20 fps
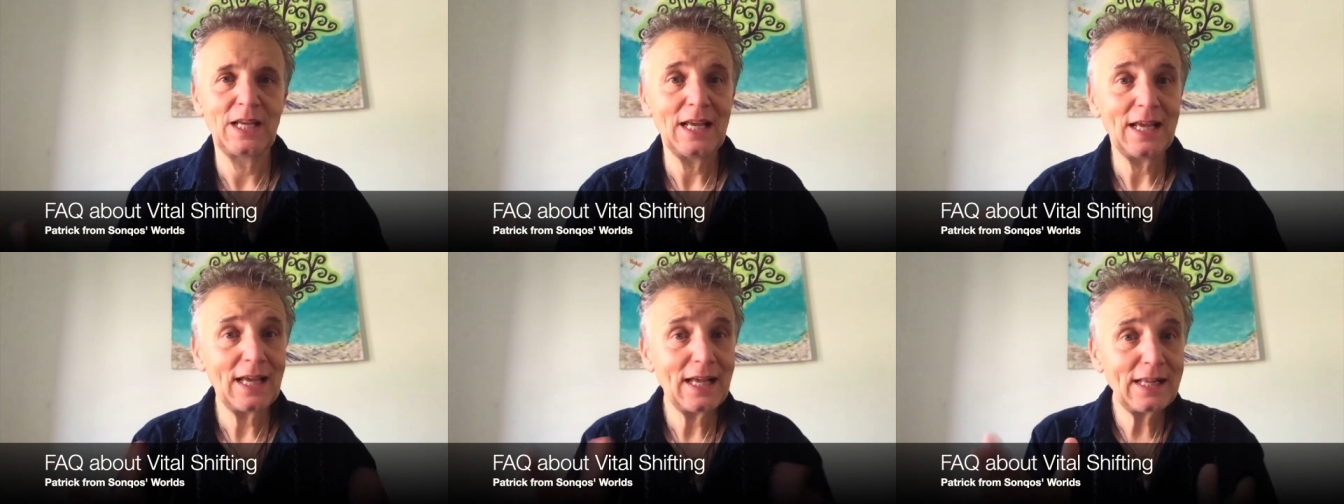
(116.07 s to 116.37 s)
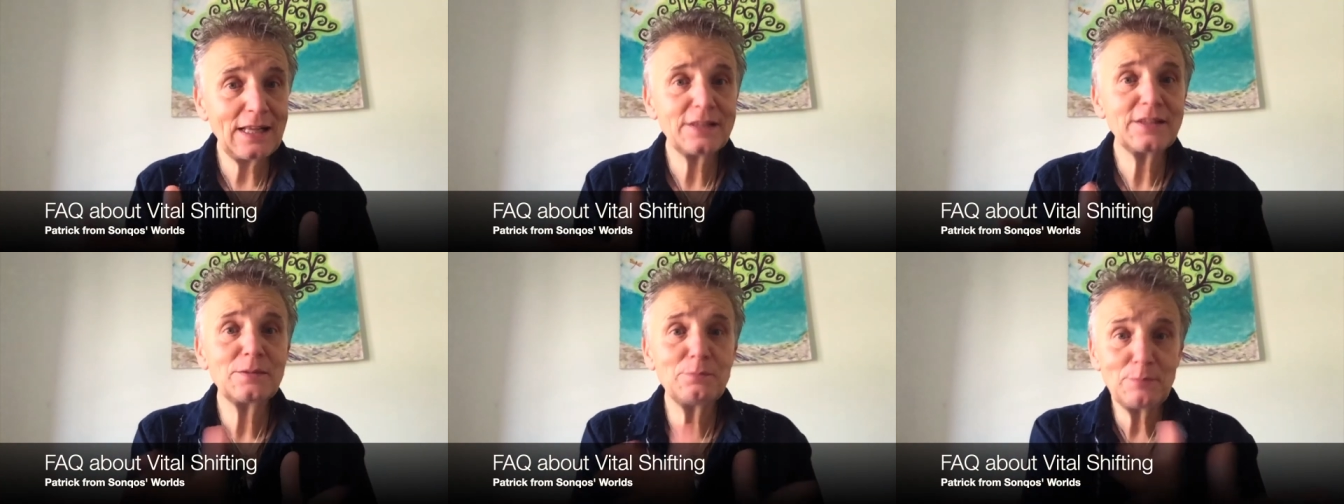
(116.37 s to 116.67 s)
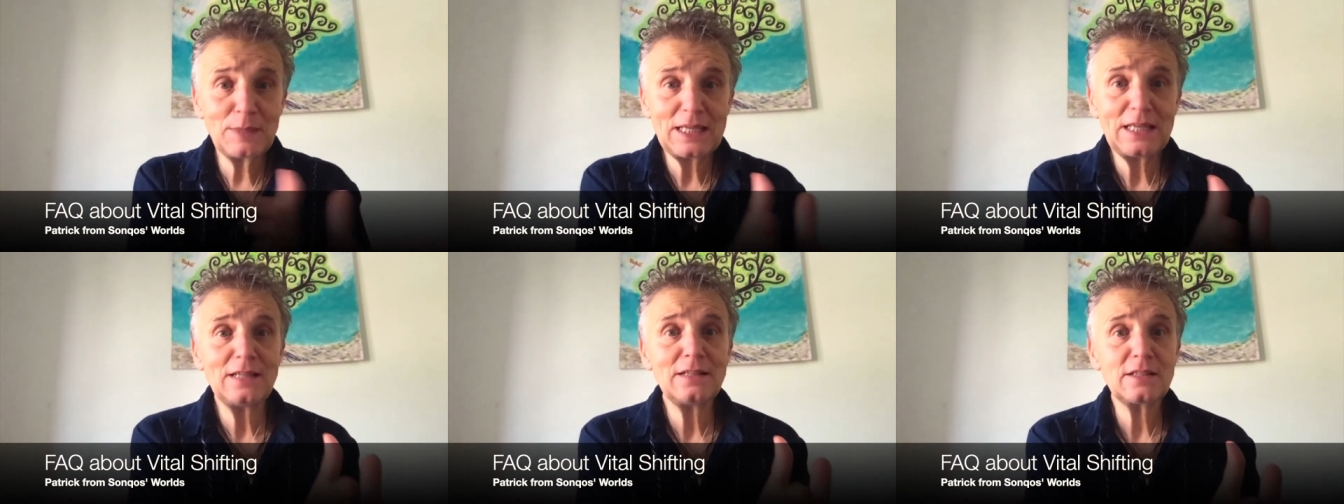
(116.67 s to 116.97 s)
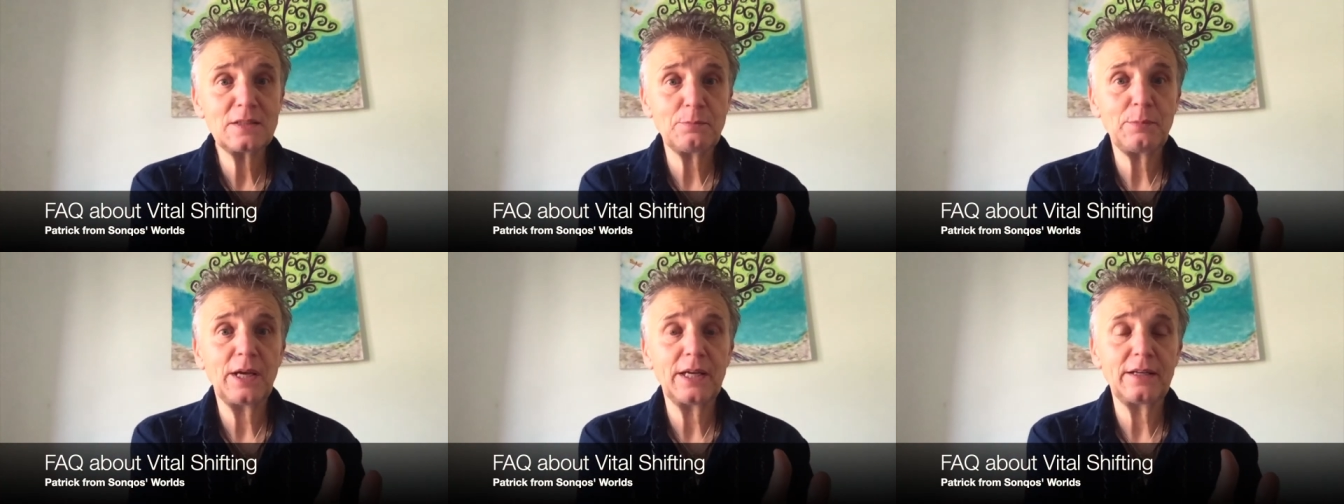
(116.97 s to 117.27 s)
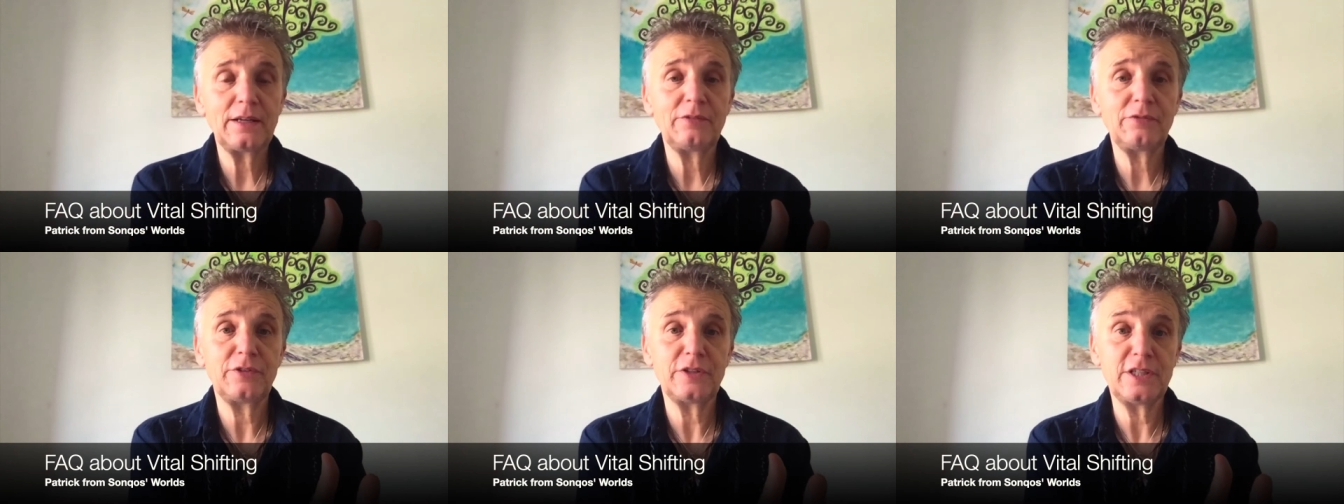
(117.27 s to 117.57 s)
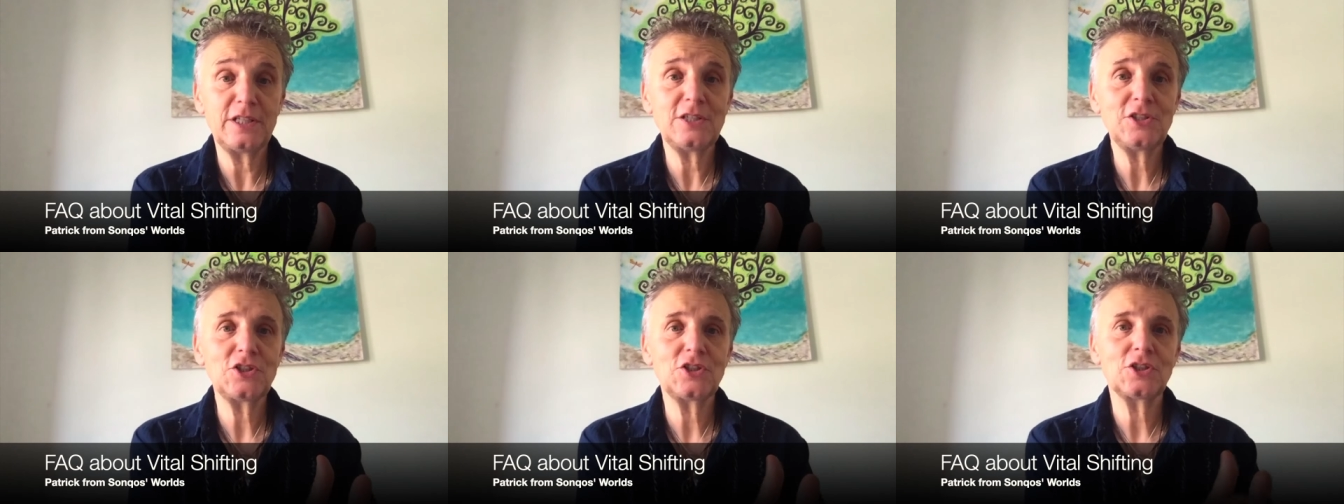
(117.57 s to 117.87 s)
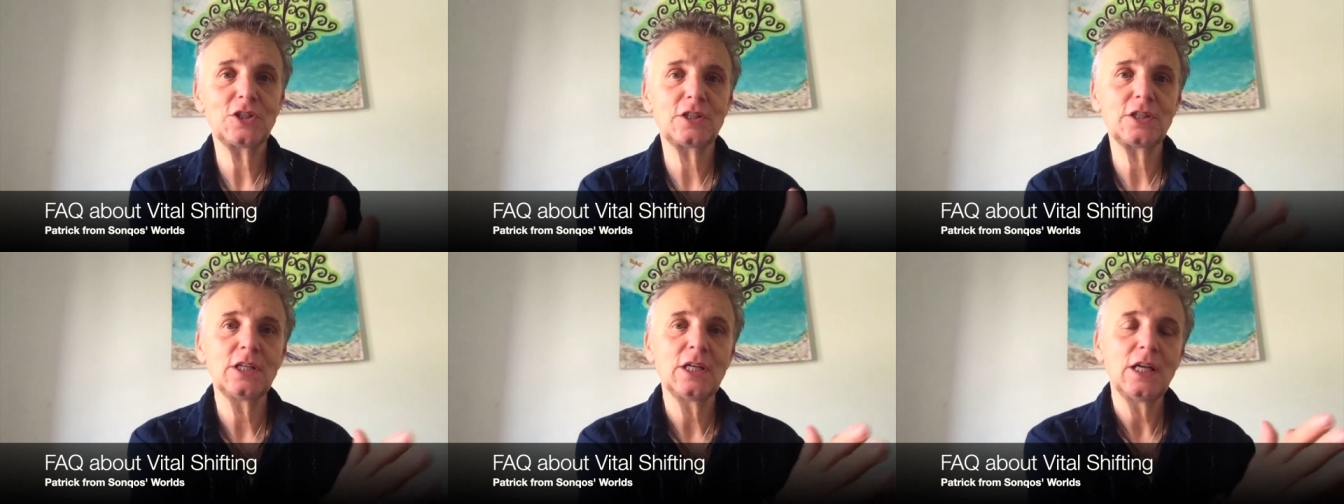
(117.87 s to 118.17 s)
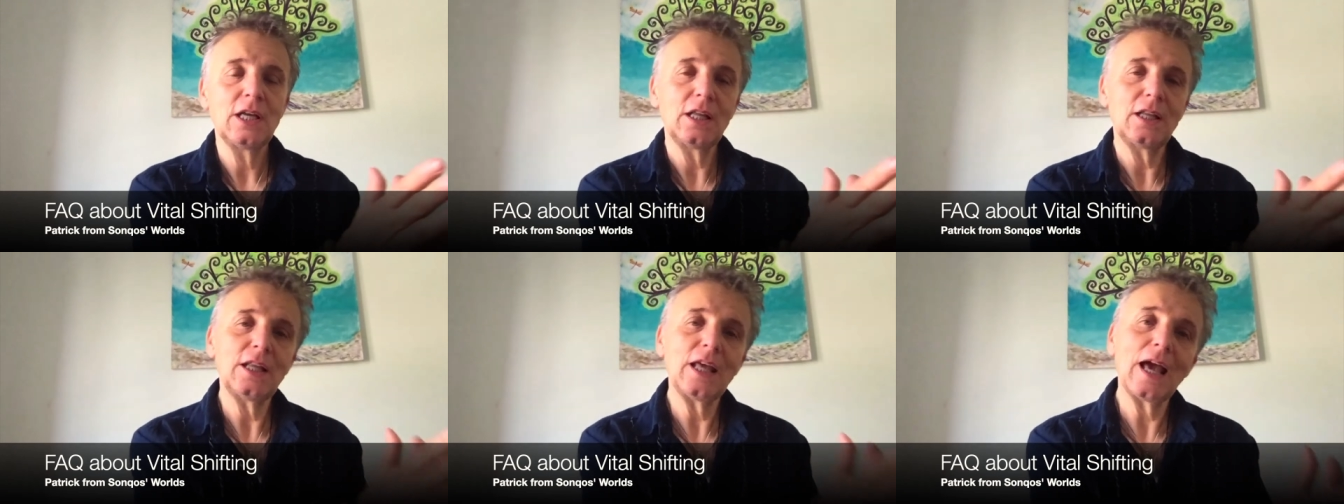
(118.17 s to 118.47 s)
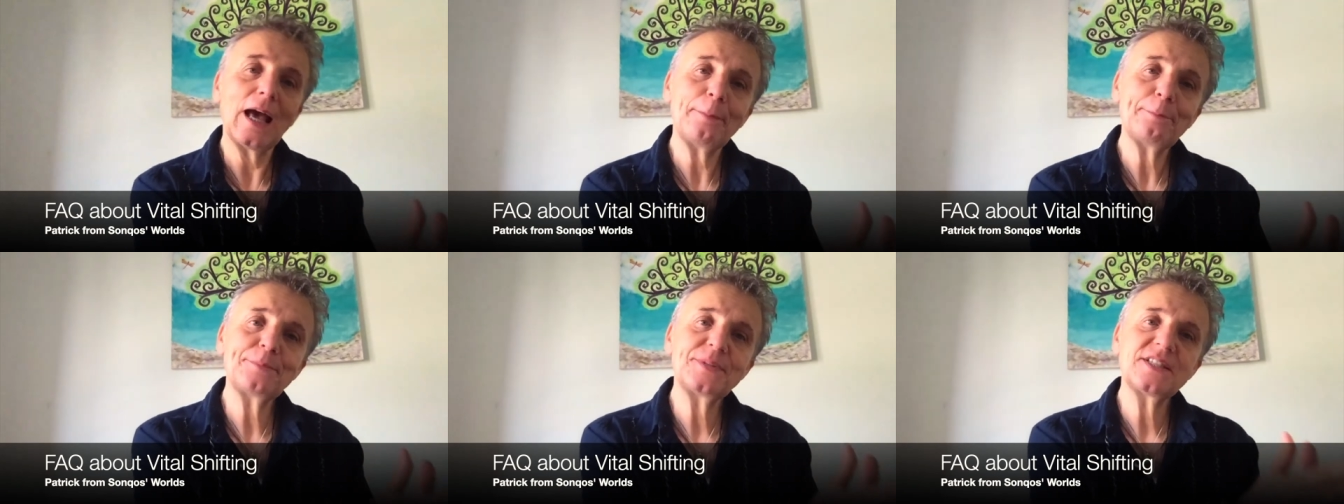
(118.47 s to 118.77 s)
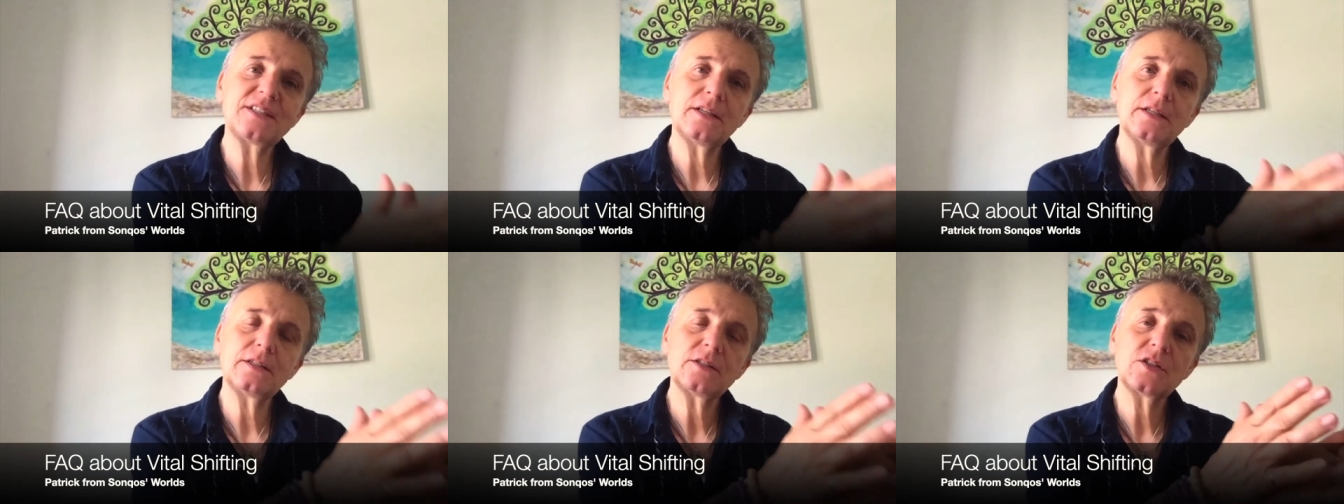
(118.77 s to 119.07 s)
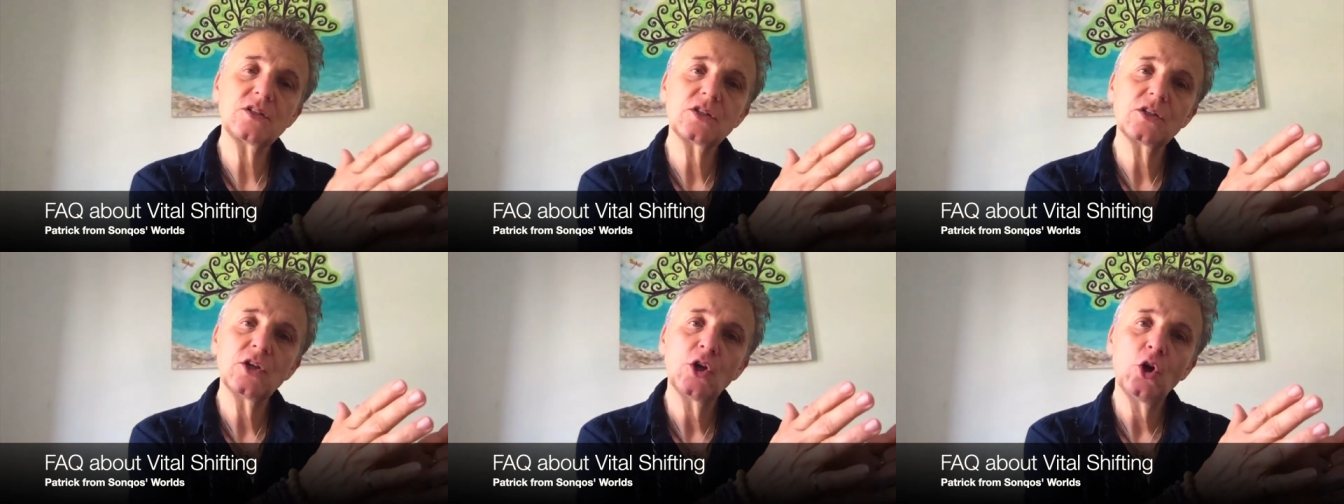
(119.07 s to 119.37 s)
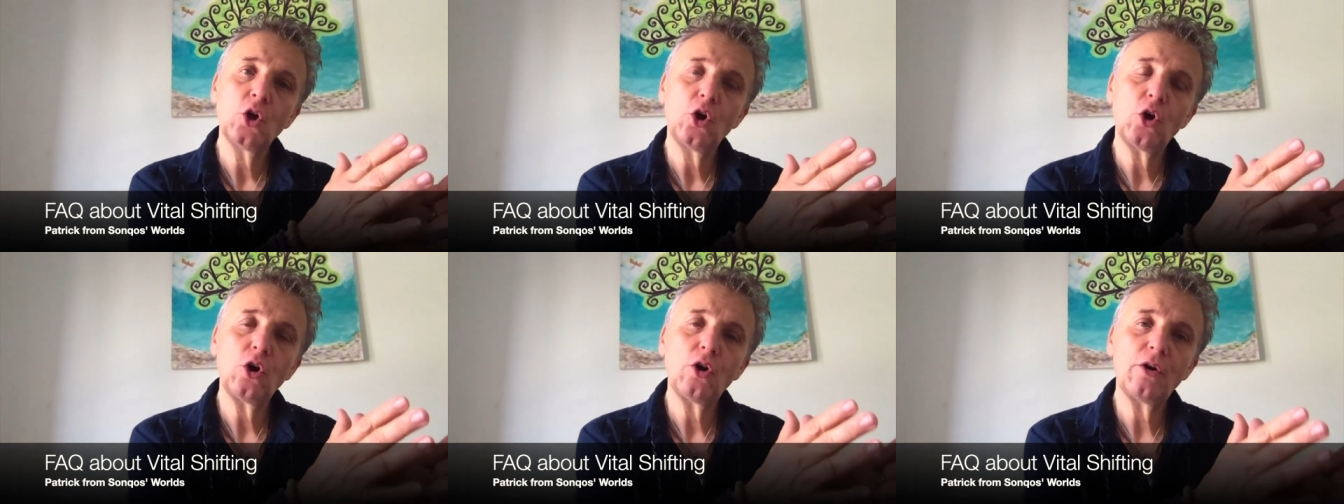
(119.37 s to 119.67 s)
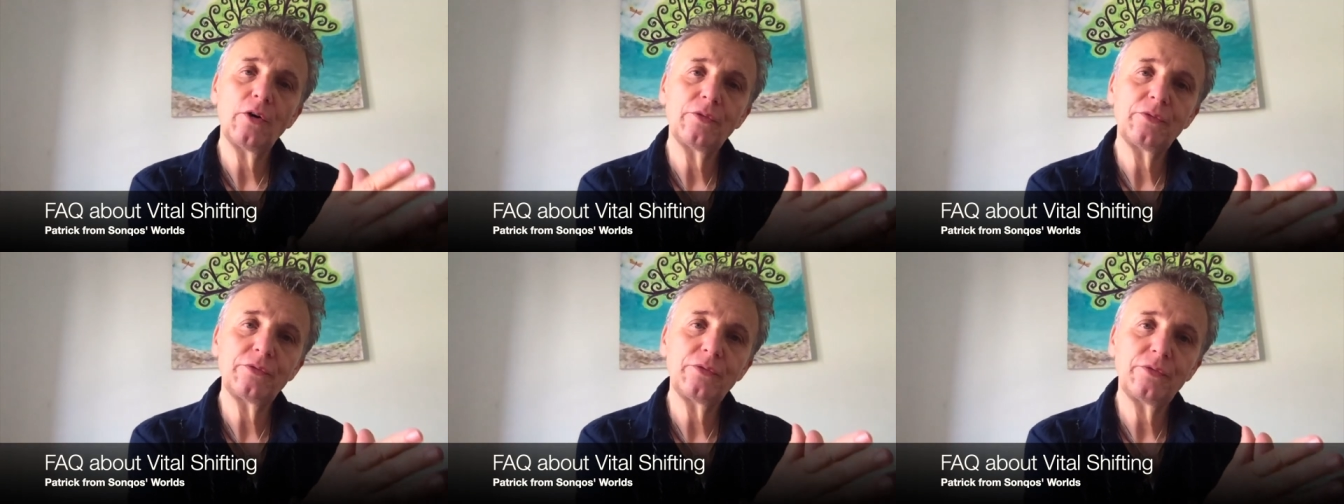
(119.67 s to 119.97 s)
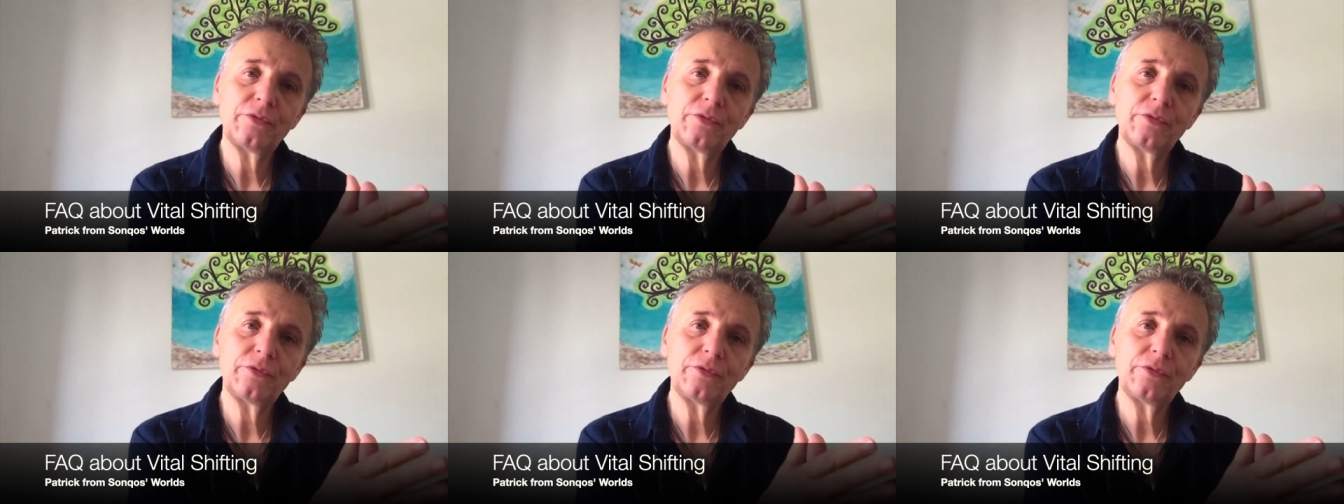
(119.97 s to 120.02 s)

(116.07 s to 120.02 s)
Health means, by definition, the absence of